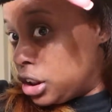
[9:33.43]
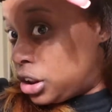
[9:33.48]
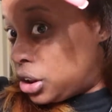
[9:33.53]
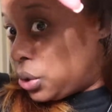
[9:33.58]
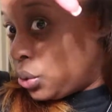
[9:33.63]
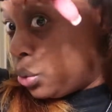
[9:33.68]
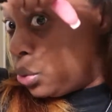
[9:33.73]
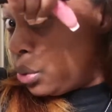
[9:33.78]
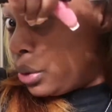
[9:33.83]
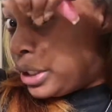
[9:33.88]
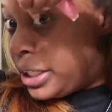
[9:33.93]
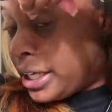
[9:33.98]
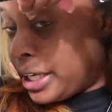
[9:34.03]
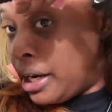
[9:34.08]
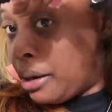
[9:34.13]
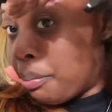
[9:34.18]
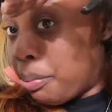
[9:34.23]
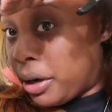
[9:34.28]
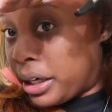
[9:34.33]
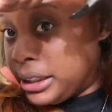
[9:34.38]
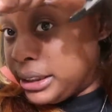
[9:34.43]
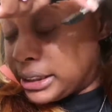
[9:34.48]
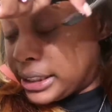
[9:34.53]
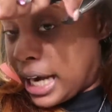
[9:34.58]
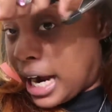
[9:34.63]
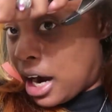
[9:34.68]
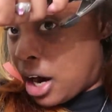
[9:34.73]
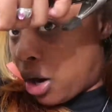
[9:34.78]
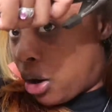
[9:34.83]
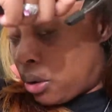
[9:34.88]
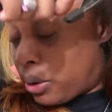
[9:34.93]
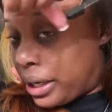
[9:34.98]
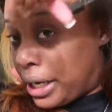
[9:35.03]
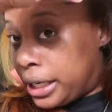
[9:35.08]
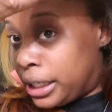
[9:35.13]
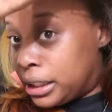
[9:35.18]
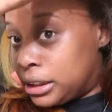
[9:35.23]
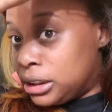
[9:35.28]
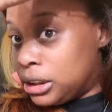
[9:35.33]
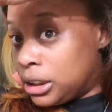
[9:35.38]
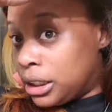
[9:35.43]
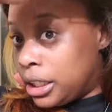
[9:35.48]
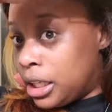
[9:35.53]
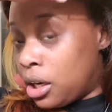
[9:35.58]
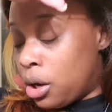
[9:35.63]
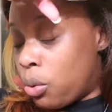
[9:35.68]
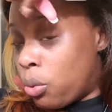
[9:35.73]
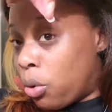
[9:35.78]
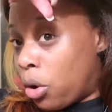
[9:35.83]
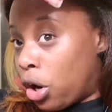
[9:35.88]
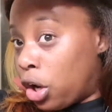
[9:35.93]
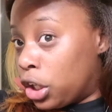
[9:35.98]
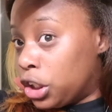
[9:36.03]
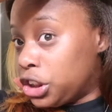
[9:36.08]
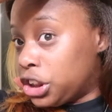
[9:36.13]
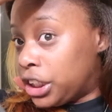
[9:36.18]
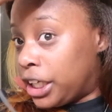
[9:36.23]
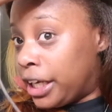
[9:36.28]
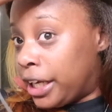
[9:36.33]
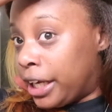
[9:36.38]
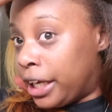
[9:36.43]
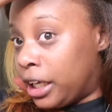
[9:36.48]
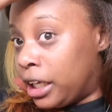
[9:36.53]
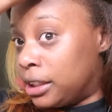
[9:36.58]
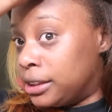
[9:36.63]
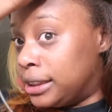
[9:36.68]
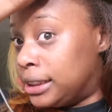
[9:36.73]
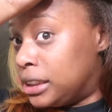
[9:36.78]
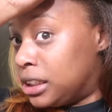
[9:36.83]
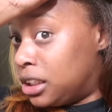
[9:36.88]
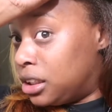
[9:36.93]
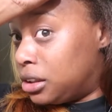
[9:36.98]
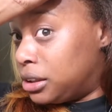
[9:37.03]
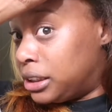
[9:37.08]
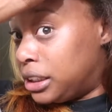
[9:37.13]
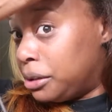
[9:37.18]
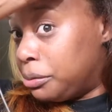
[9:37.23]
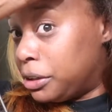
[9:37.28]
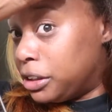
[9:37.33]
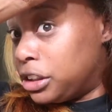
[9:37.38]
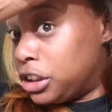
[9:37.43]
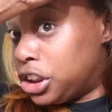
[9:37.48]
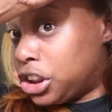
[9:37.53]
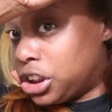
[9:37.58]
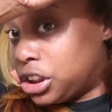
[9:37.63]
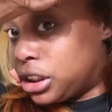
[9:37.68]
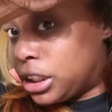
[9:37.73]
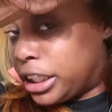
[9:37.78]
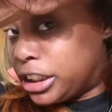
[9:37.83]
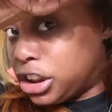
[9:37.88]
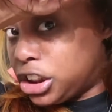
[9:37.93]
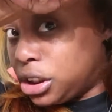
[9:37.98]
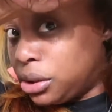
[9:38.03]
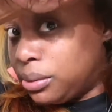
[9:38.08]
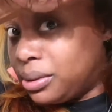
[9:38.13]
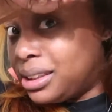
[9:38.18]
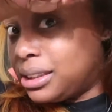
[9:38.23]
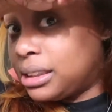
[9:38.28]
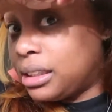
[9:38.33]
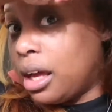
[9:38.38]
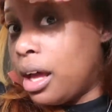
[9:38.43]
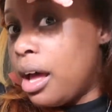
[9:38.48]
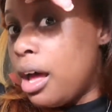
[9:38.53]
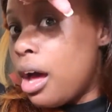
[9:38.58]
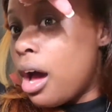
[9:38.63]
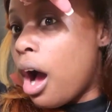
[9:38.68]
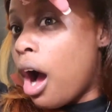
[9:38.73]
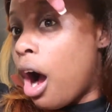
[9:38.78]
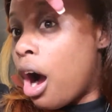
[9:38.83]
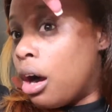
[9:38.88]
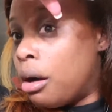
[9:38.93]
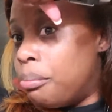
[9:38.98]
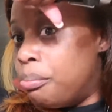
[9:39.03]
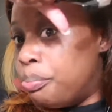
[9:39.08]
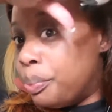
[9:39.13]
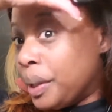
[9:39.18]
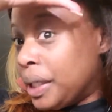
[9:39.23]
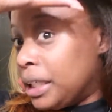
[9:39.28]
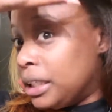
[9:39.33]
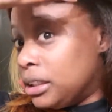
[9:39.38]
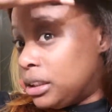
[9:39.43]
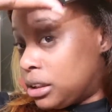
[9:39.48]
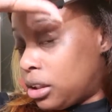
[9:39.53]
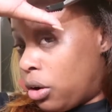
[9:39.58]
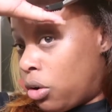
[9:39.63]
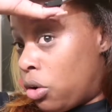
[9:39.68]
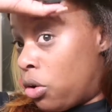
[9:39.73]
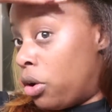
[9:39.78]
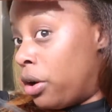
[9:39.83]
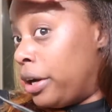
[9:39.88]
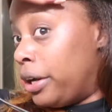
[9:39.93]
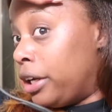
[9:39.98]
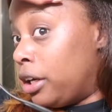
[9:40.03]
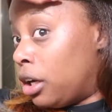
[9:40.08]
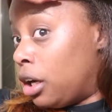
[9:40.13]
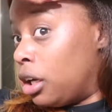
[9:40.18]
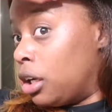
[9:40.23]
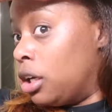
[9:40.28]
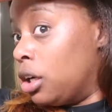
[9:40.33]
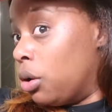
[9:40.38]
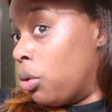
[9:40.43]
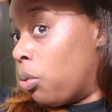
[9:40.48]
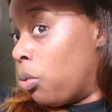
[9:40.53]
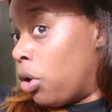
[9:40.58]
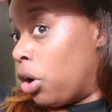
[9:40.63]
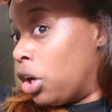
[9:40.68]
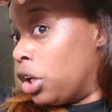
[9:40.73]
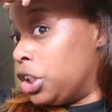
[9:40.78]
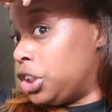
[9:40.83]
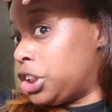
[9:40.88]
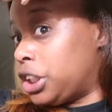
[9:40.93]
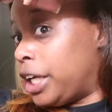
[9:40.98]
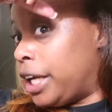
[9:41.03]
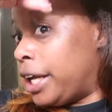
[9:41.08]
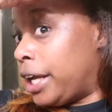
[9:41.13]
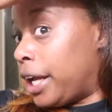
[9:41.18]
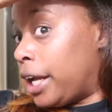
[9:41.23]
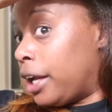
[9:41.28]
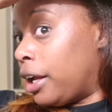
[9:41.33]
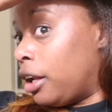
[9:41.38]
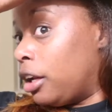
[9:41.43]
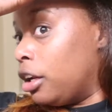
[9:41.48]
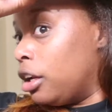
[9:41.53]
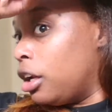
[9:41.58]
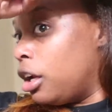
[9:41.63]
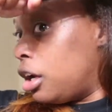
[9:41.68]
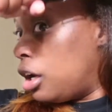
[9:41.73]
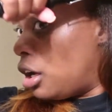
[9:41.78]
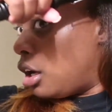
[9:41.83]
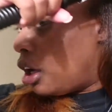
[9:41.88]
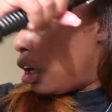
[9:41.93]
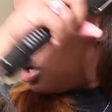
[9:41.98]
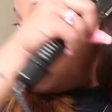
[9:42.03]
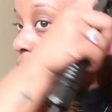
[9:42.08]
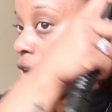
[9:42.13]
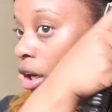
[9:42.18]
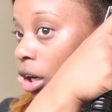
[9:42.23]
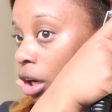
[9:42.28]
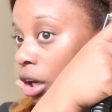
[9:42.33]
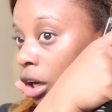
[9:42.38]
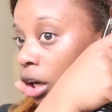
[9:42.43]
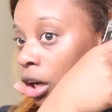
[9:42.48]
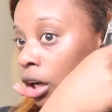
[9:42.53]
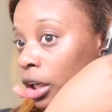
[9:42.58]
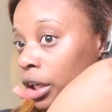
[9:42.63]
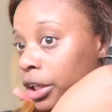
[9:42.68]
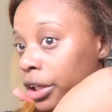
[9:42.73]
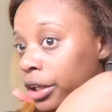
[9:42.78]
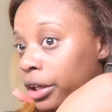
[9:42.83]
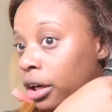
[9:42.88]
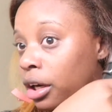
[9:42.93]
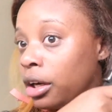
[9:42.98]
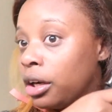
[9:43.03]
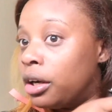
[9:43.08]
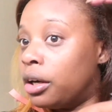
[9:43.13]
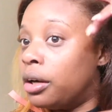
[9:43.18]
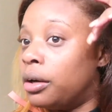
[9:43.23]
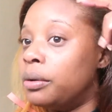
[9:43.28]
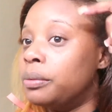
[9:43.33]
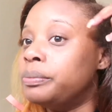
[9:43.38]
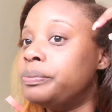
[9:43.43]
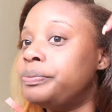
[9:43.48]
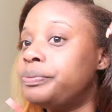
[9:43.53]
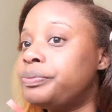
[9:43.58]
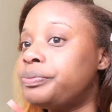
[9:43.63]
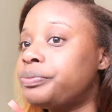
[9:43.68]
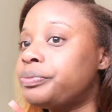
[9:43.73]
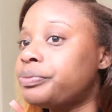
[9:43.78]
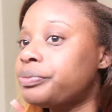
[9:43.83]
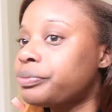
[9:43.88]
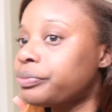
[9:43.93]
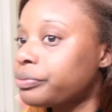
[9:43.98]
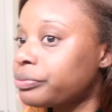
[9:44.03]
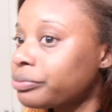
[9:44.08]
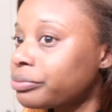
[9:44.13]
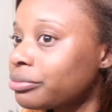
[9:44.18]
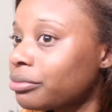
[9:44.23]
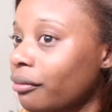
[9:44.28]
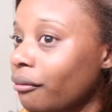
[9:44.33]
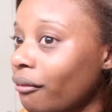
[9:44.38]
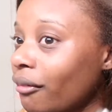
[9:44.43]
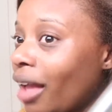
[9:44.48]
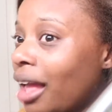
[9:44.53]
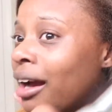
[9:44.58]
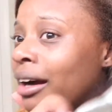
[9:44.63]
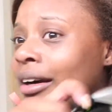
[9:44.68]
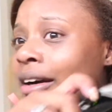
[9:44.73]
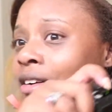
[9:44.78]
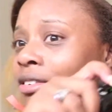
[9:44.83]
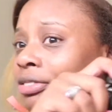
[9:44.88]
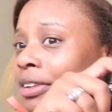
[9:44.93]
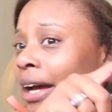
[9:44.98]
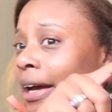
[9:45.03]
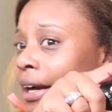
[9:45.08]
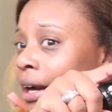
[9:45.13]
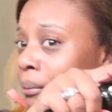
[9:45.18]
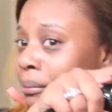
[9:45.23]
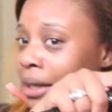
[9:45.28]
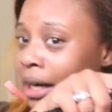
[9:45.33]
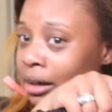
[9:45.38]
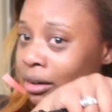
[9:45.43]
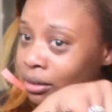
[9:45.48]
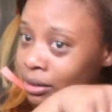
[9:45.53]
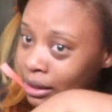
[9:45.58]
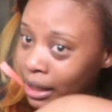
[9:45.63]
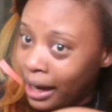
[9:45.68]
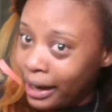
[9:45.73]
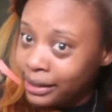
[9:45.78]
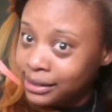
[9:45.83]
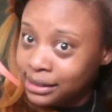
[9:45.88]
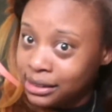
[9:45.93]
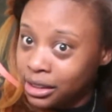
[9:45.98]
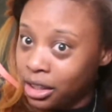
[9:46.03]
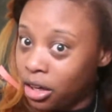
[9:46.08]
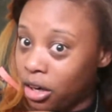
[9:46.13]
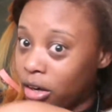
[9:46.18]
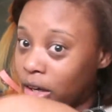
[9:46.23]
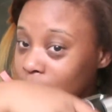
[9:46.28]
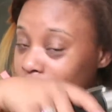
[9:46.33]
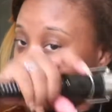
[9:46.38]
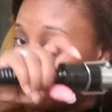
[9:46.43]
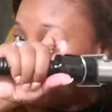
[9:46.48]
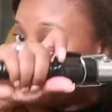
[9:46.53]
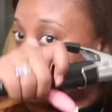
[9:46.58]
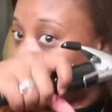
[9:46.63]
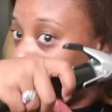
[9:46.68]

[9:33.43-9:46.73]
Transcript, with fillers: to get it pressed out and to get it washed and deep conditioned. Like, she was a beast on a good wash and a good um a good flat. I'm not gonna lie to y'all, I love